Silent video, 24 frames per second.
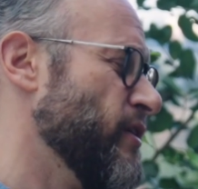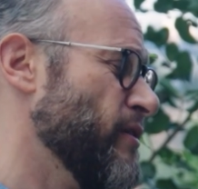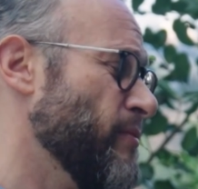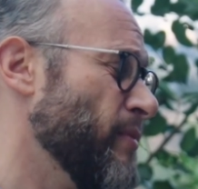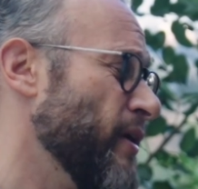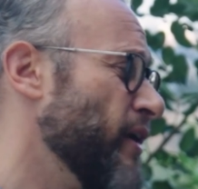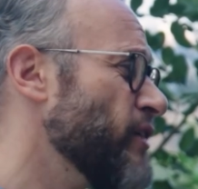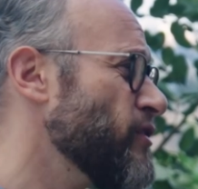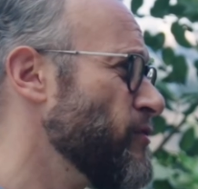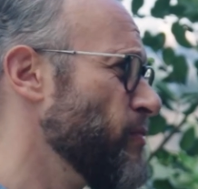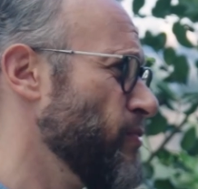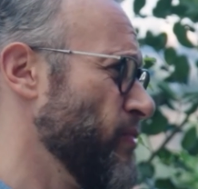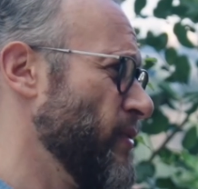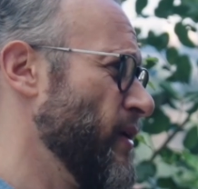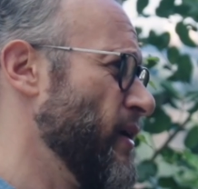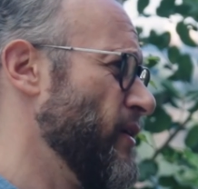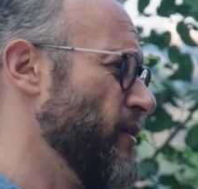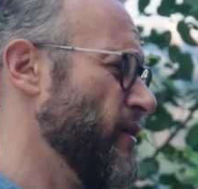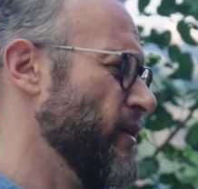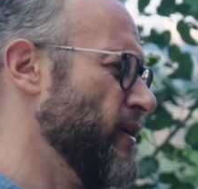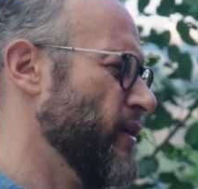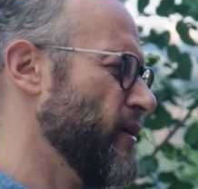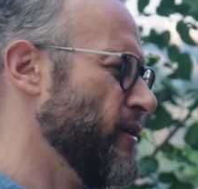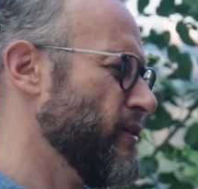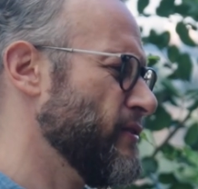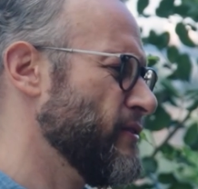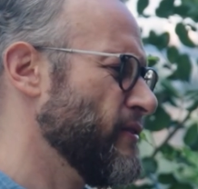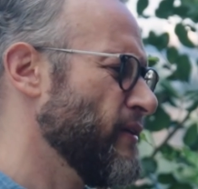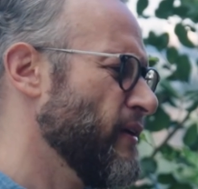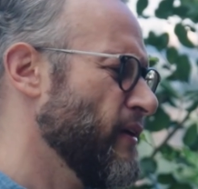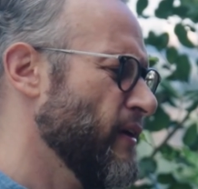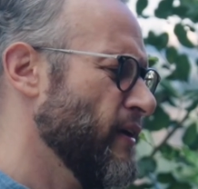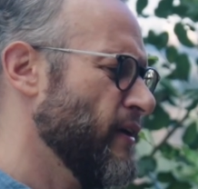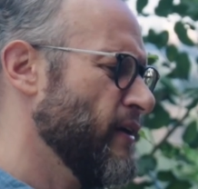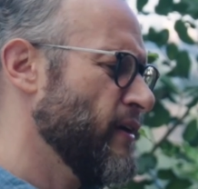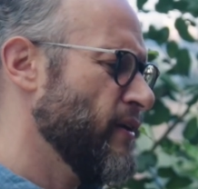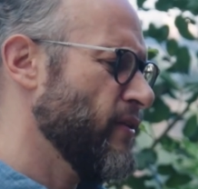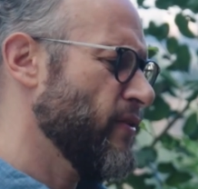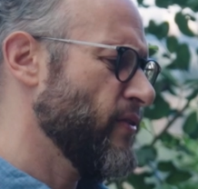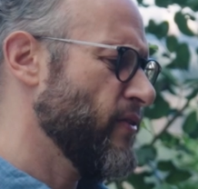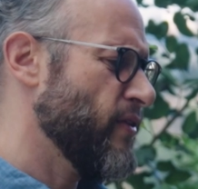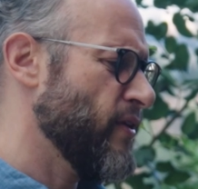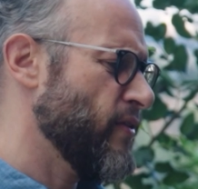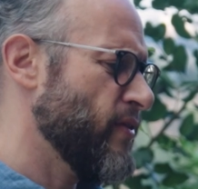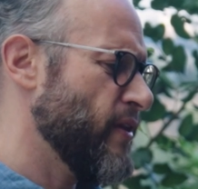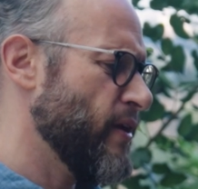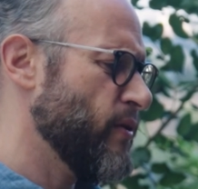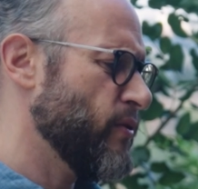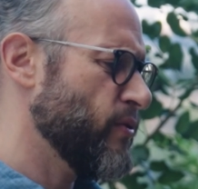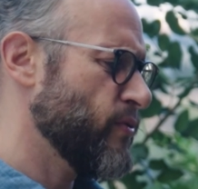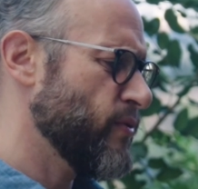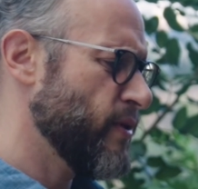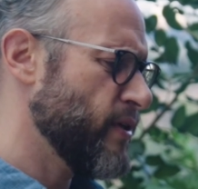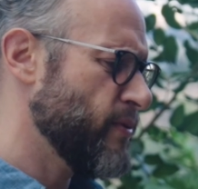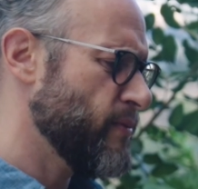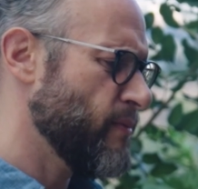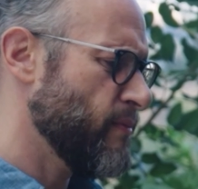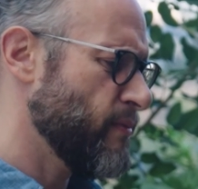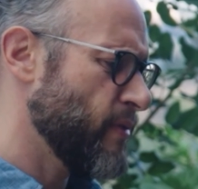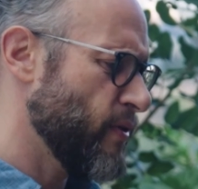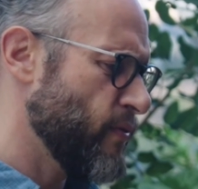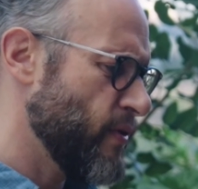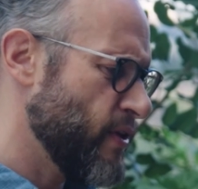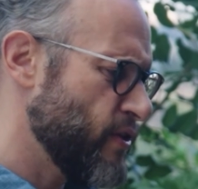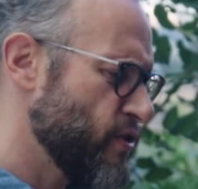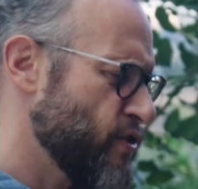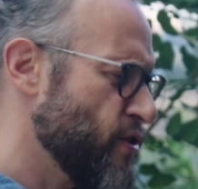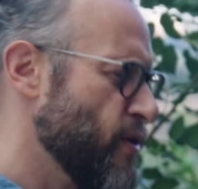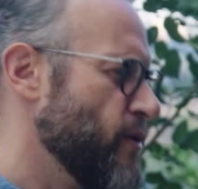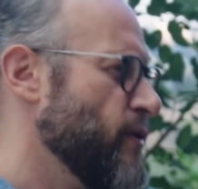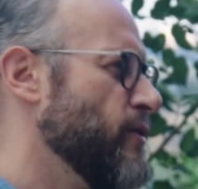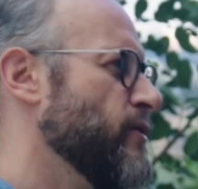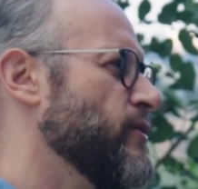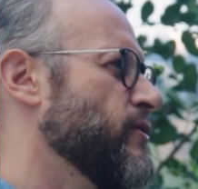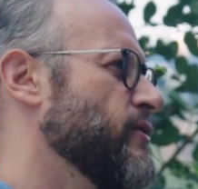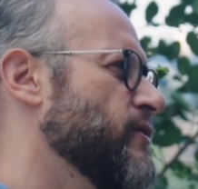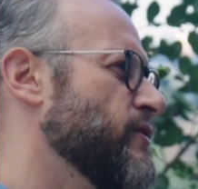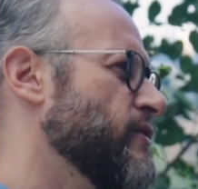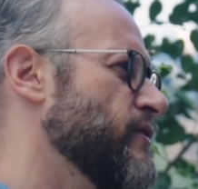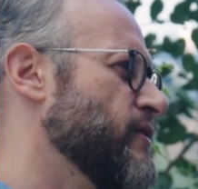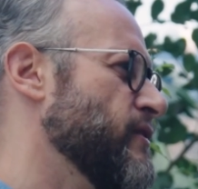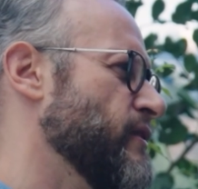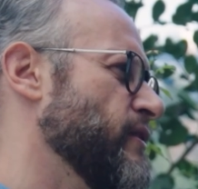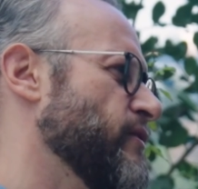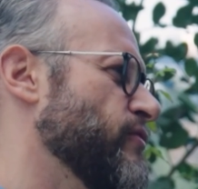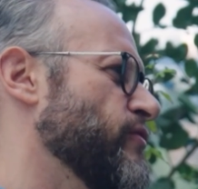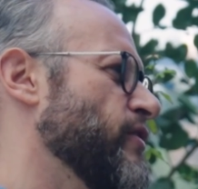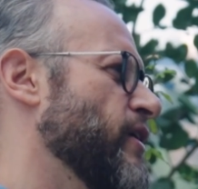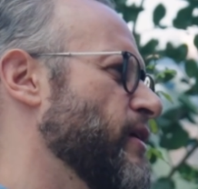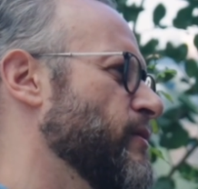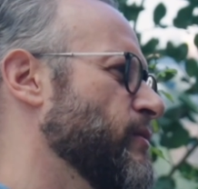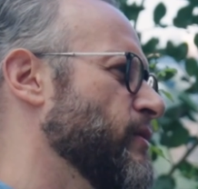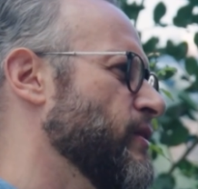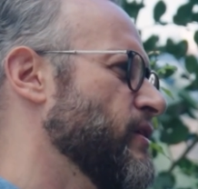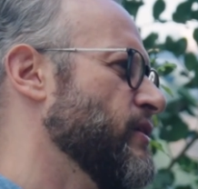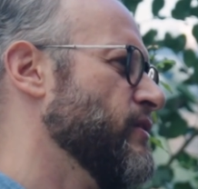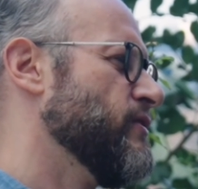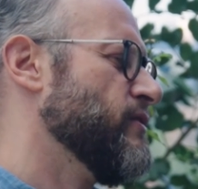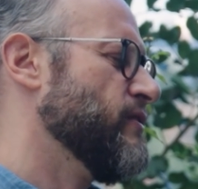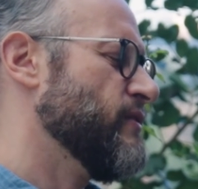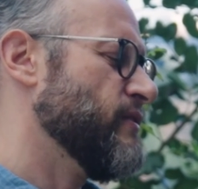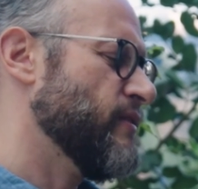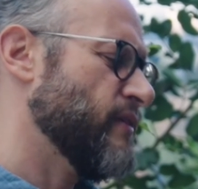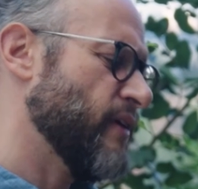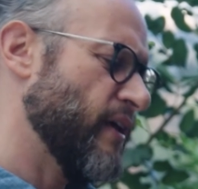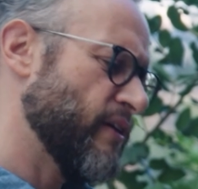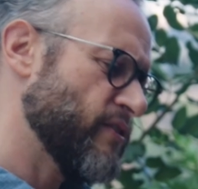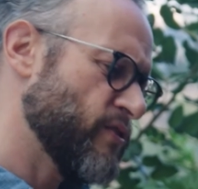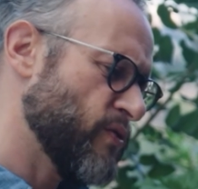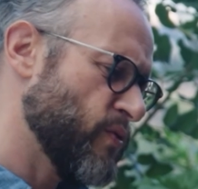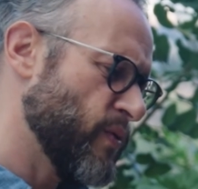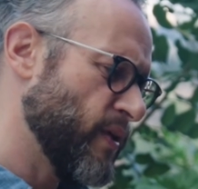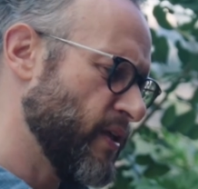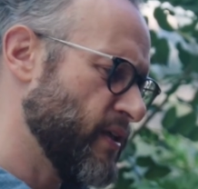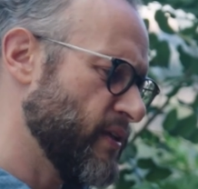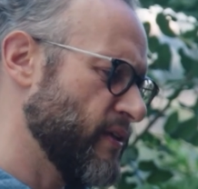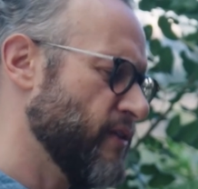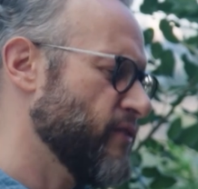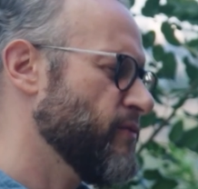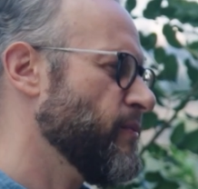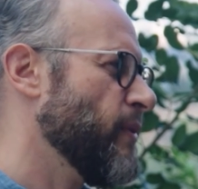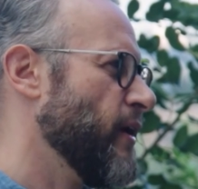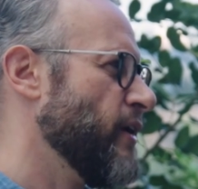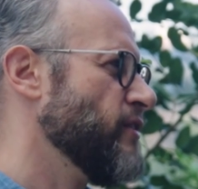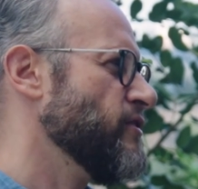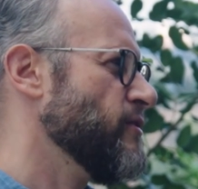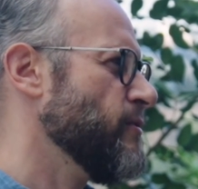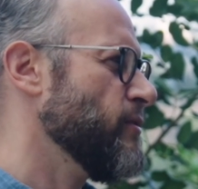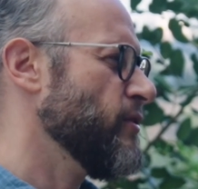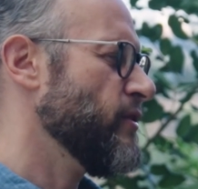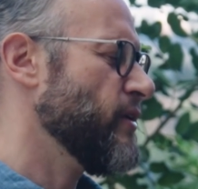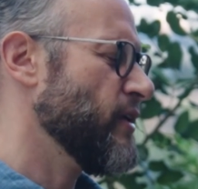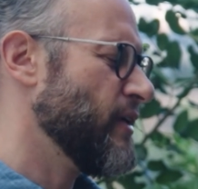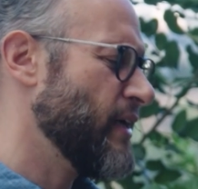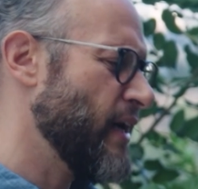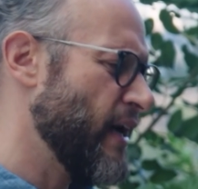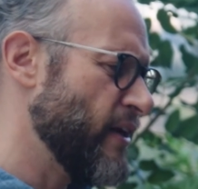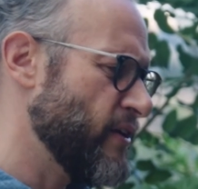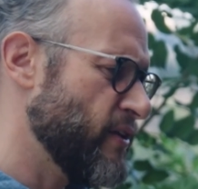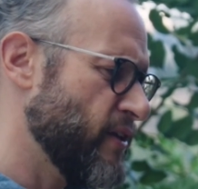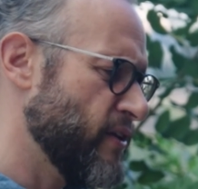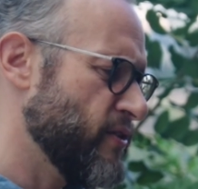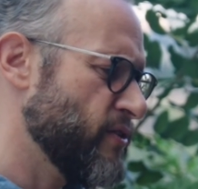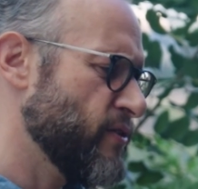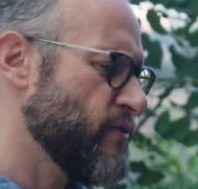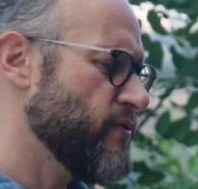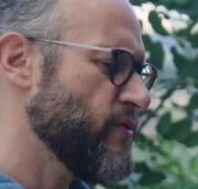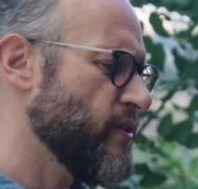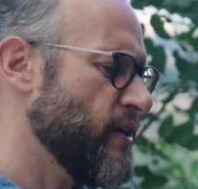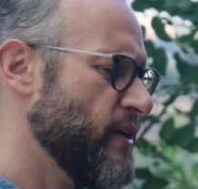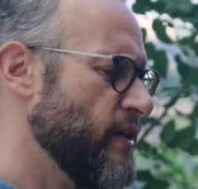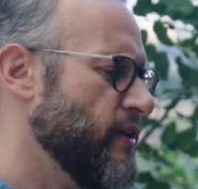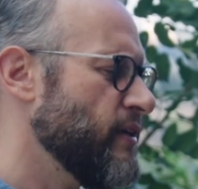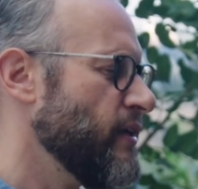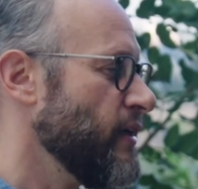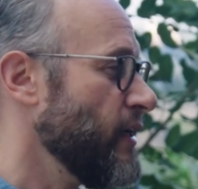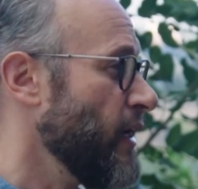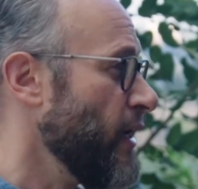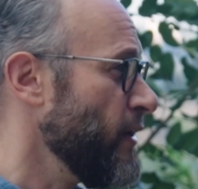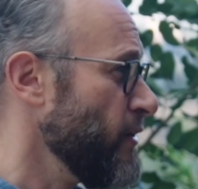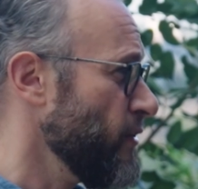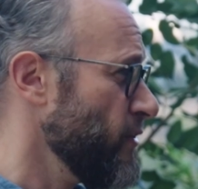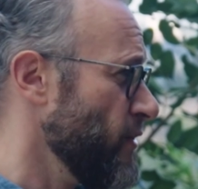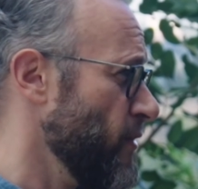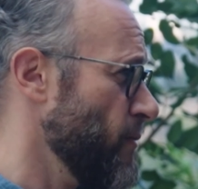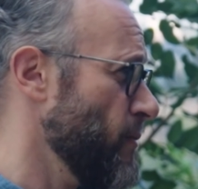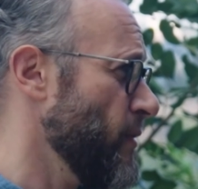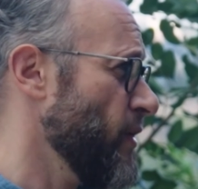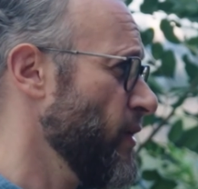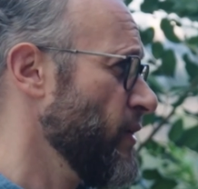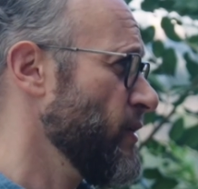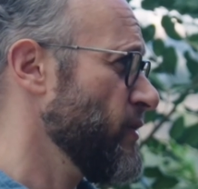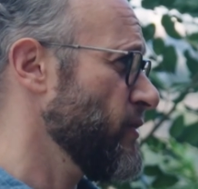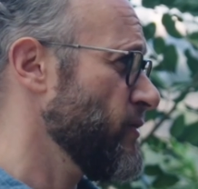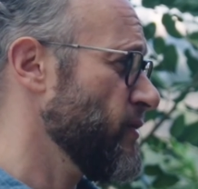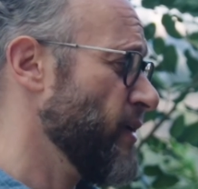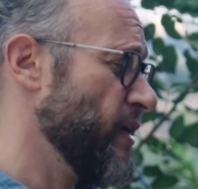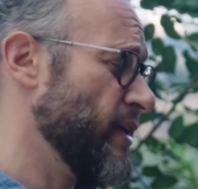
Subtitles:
And the biggest prayer is that they will be returned to their families as quickly as possible, that God will intervene, that God will do a miracle.